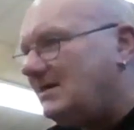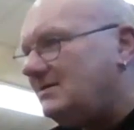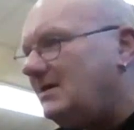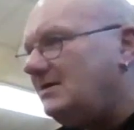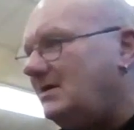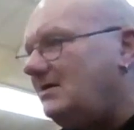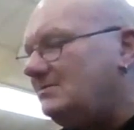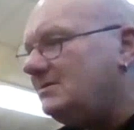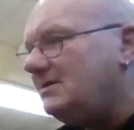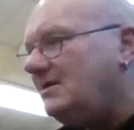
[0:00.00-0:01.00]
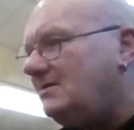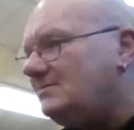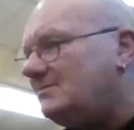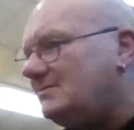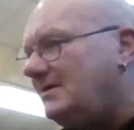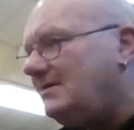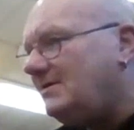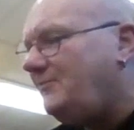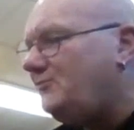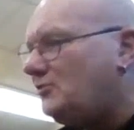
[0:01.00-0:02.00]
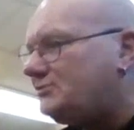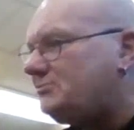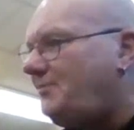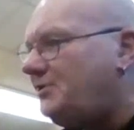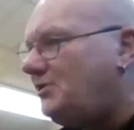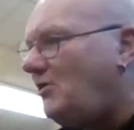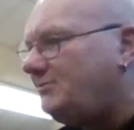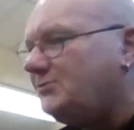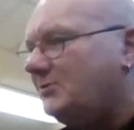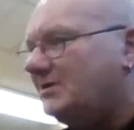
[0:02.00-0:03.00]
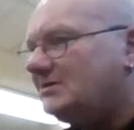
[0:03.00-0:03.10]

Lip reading: Yeah. If you've got something you like doing,